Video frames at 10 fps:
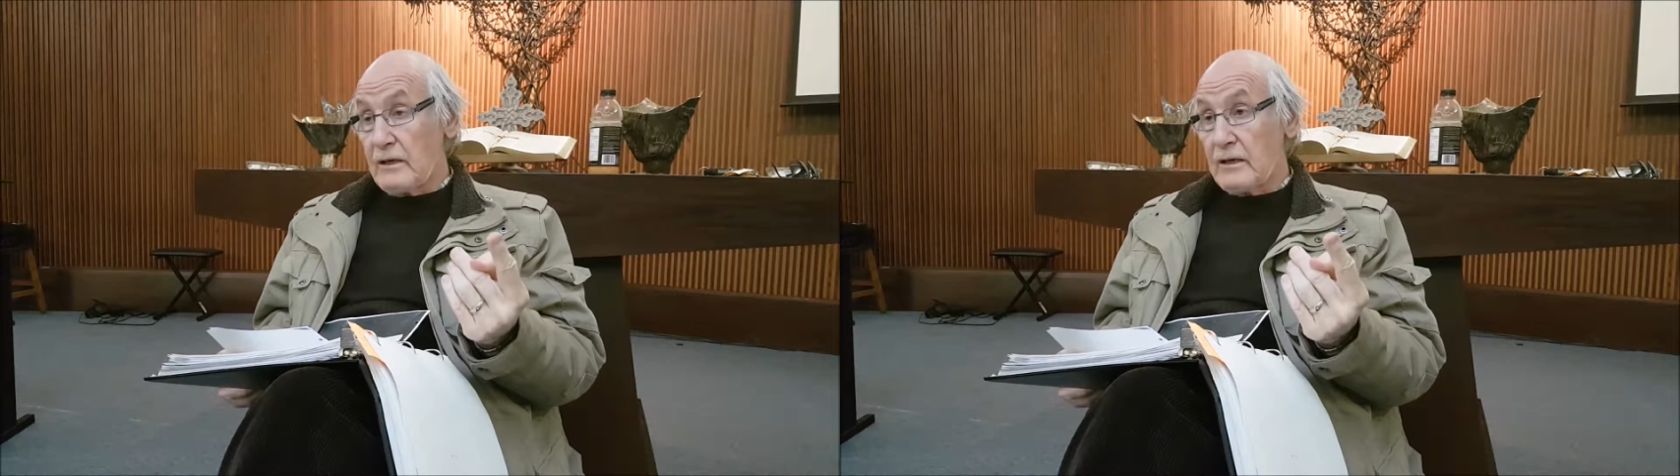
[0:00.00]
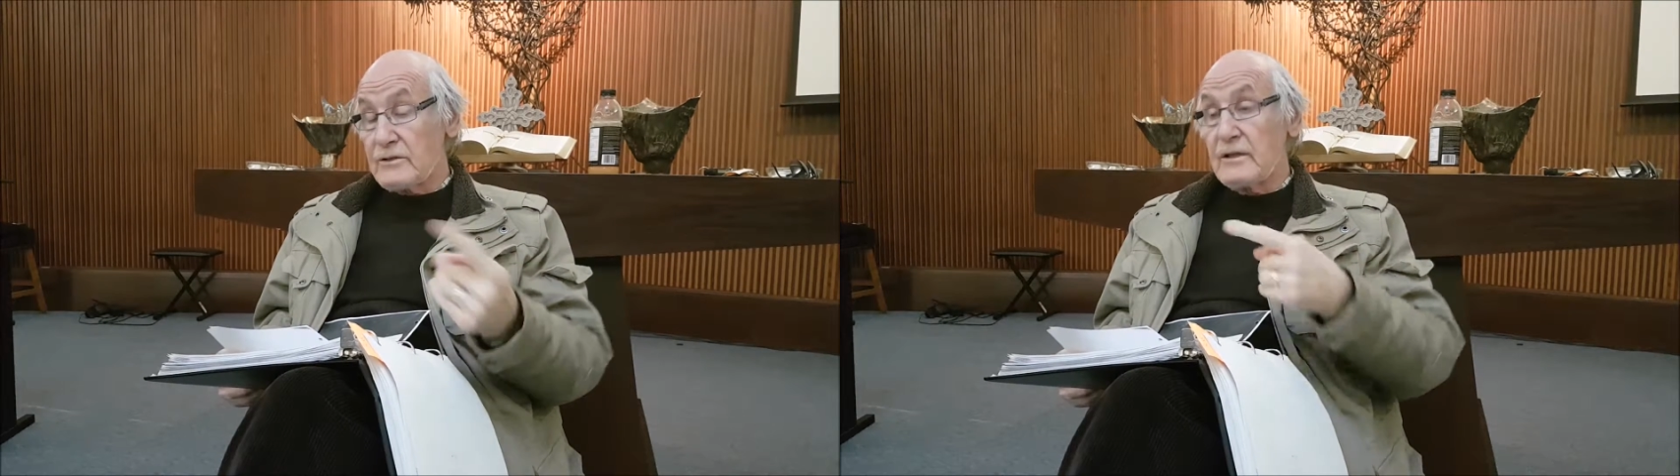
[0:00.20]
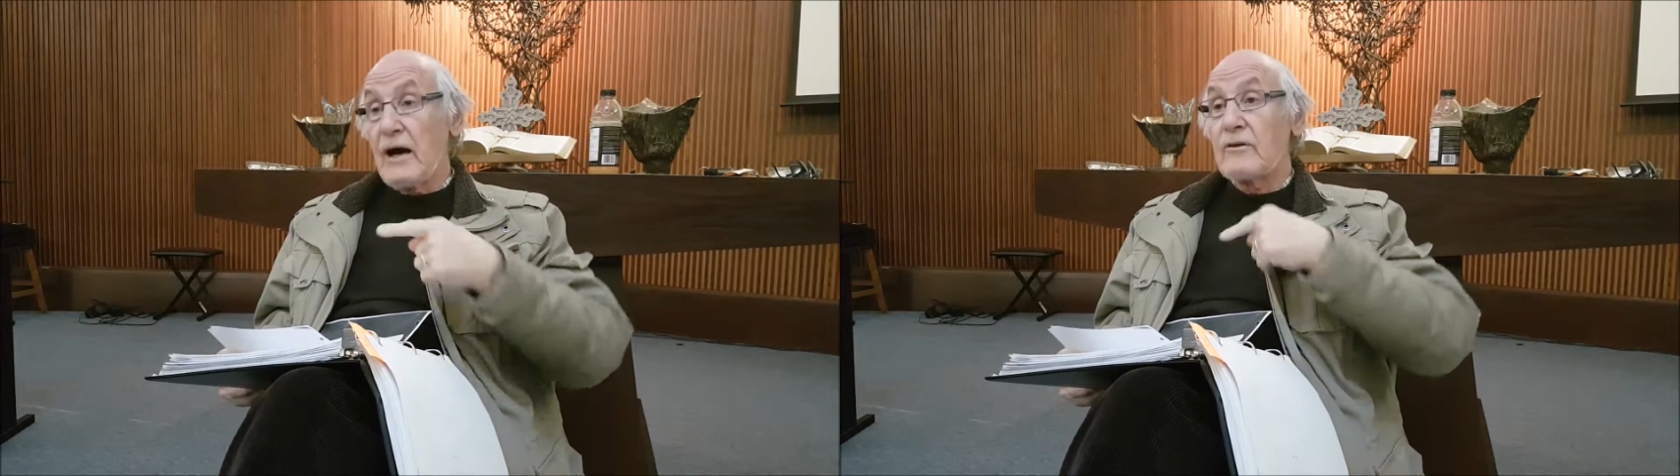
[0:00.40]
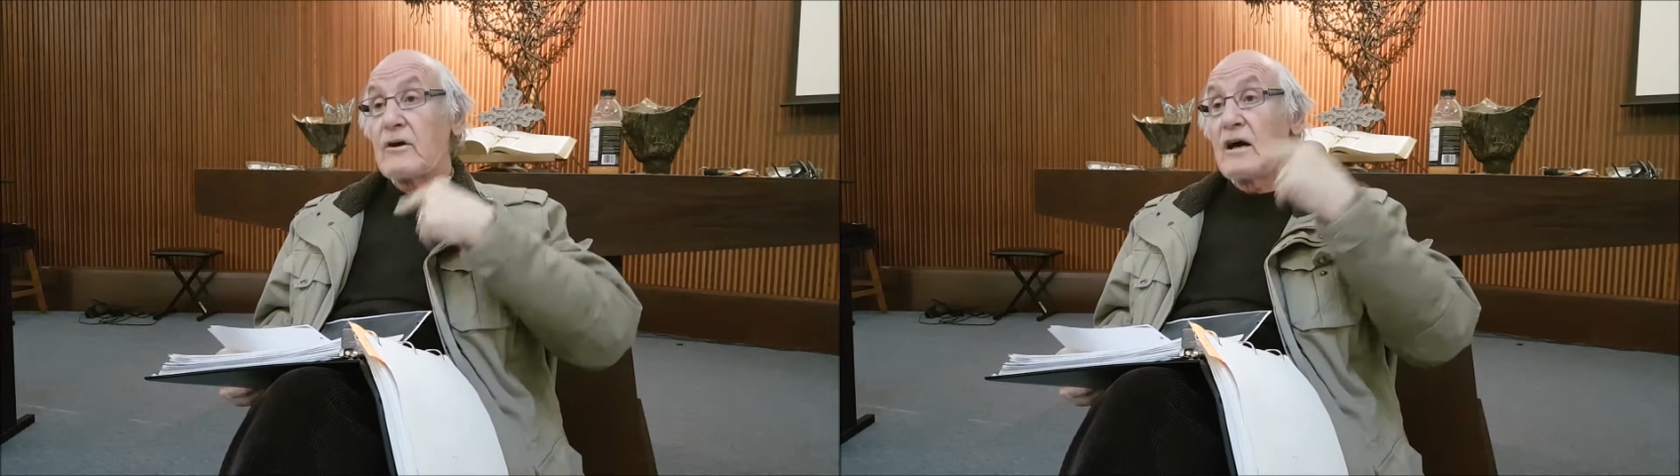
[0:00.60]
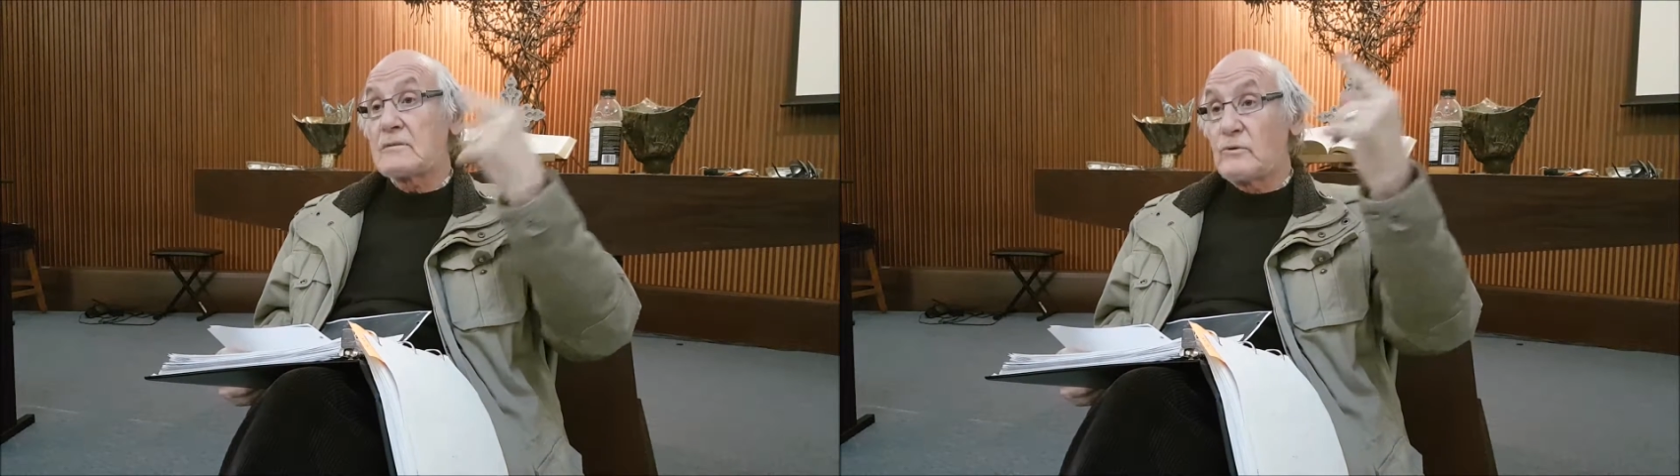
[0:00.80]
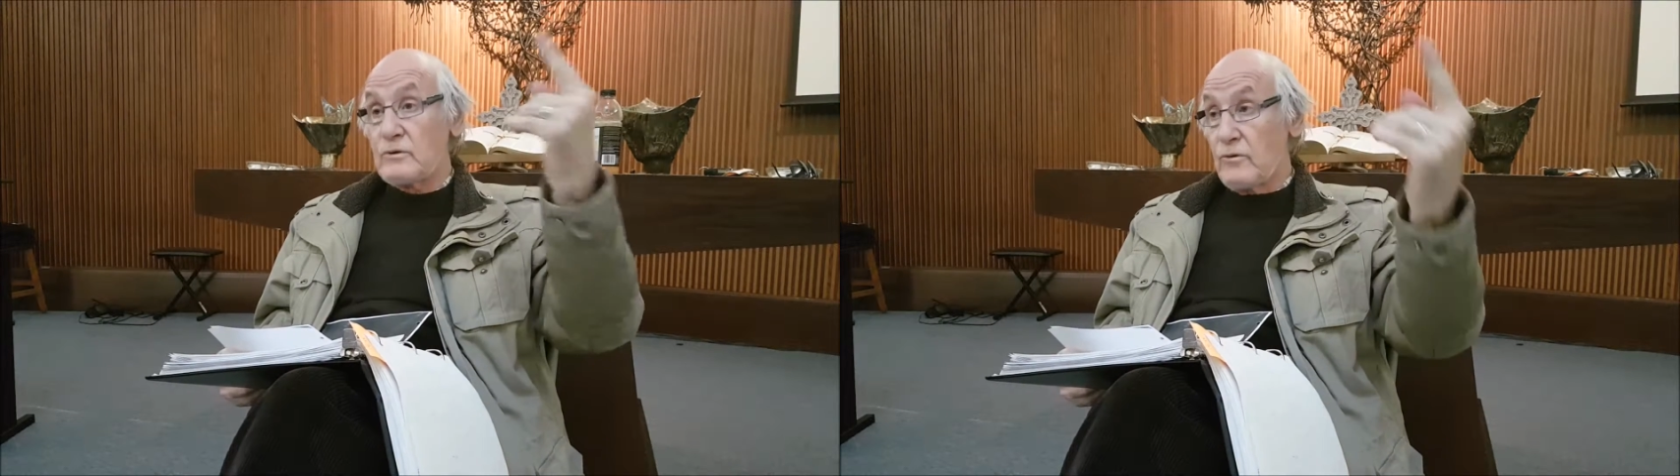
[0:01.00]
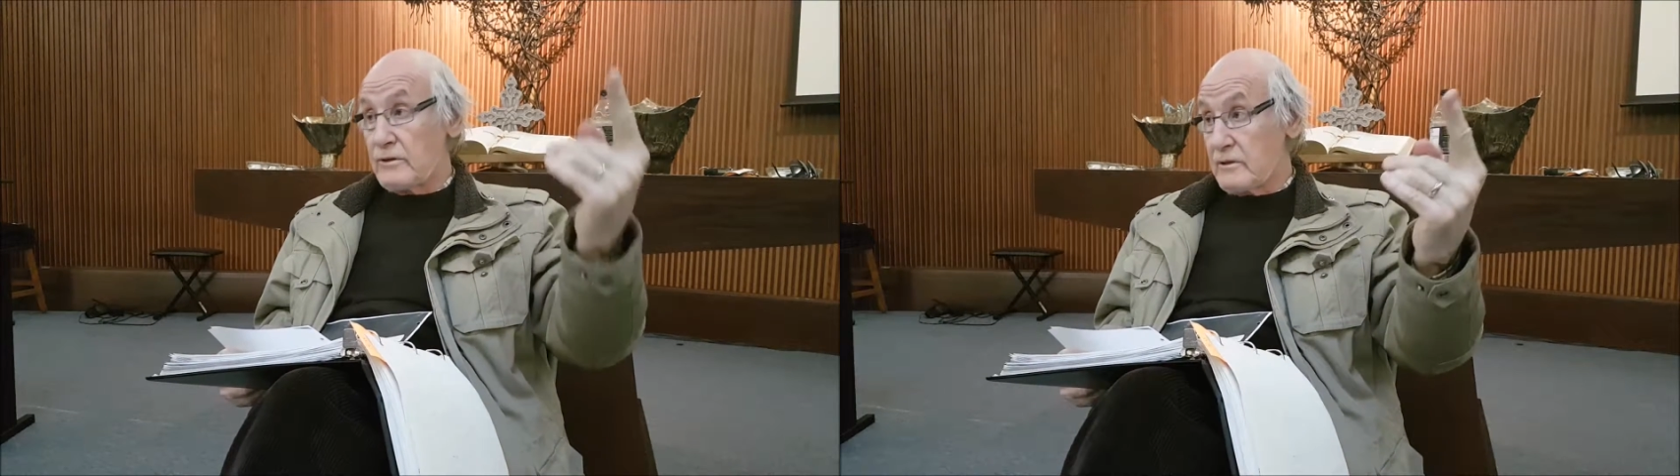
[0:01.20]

because now the gospel is going